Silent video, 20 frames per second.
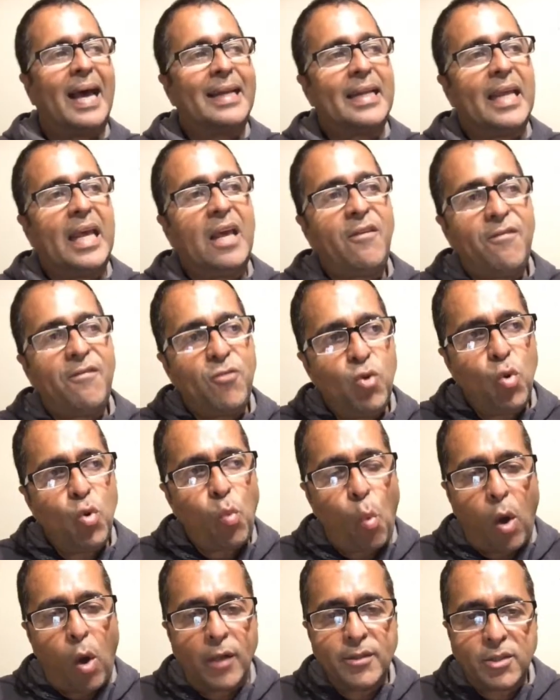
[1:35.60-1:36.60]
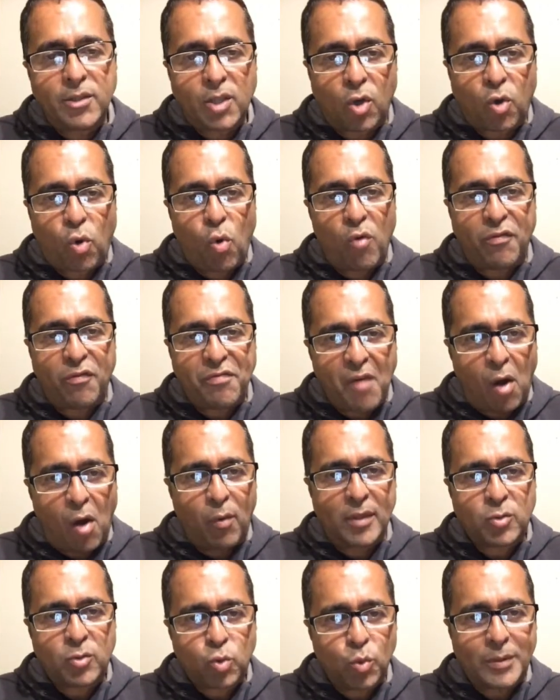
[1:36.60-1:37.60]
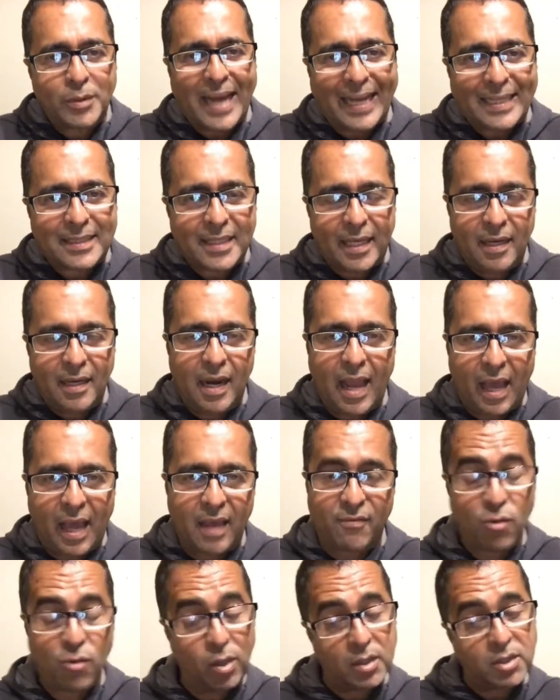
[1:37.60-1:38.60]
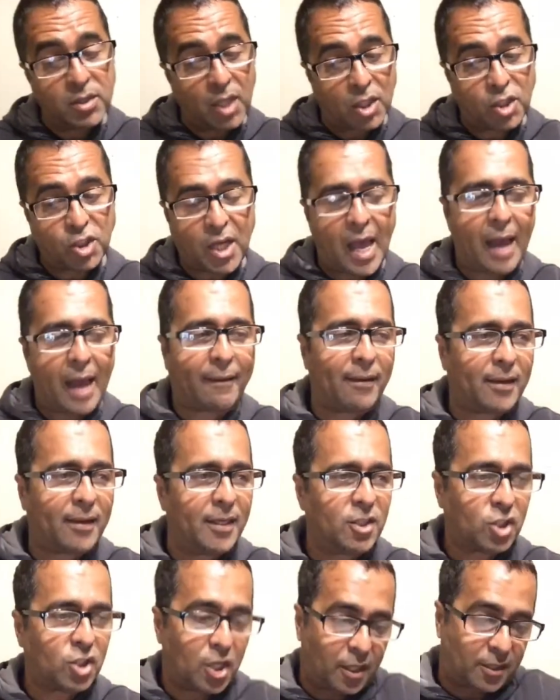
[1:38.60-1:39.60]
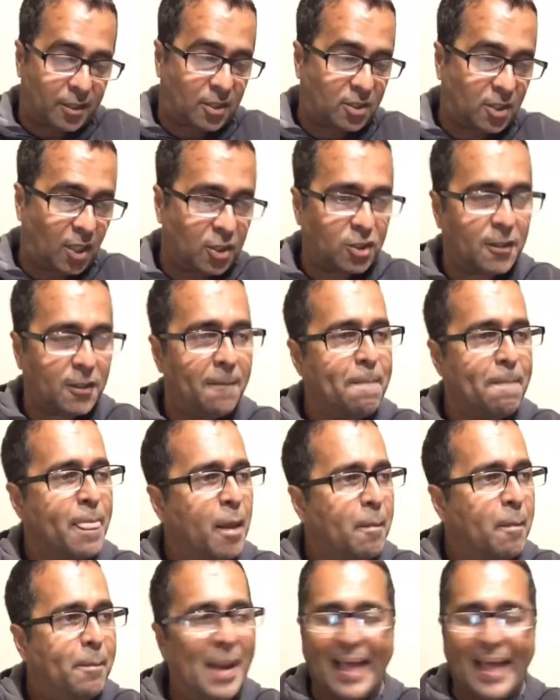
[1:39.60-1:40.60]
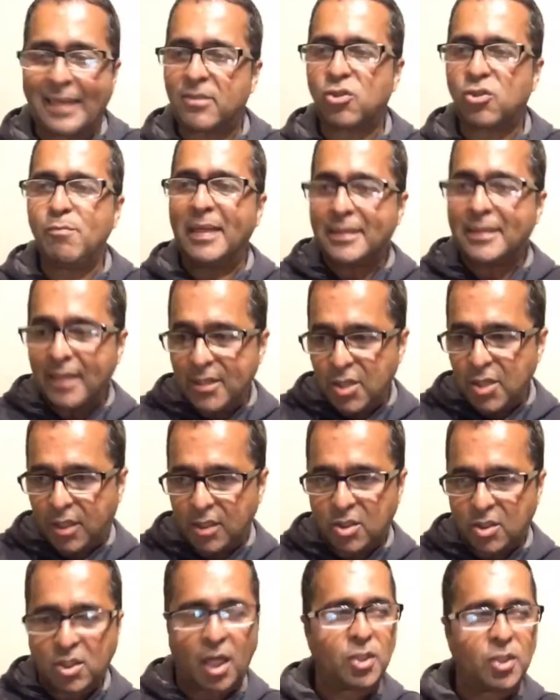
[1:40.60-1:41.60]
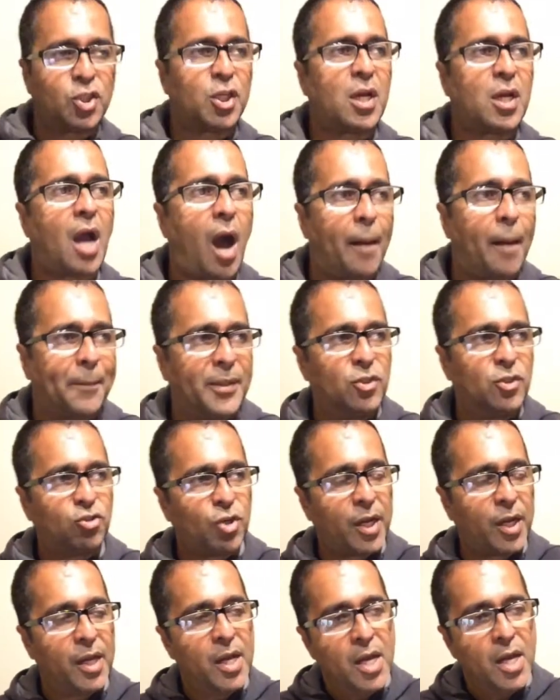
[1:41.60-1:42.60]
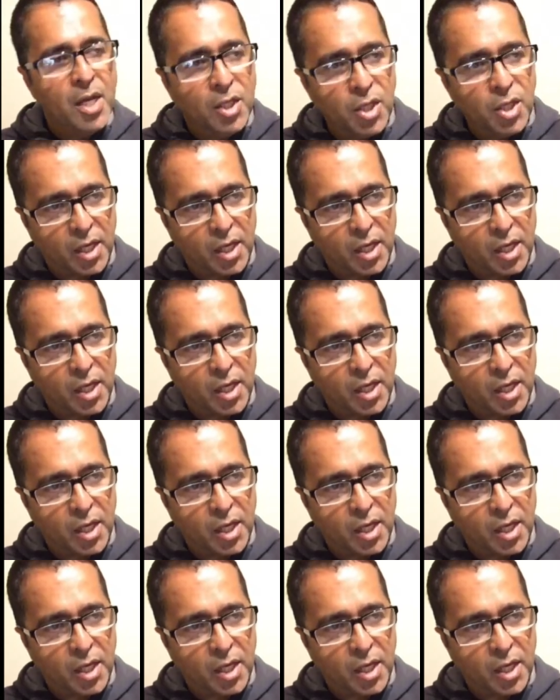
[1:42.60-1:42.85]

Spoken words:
that if you want to go forward to that in life, you could touch agriculture, you could touch blacksmithing, you could touch carpentry,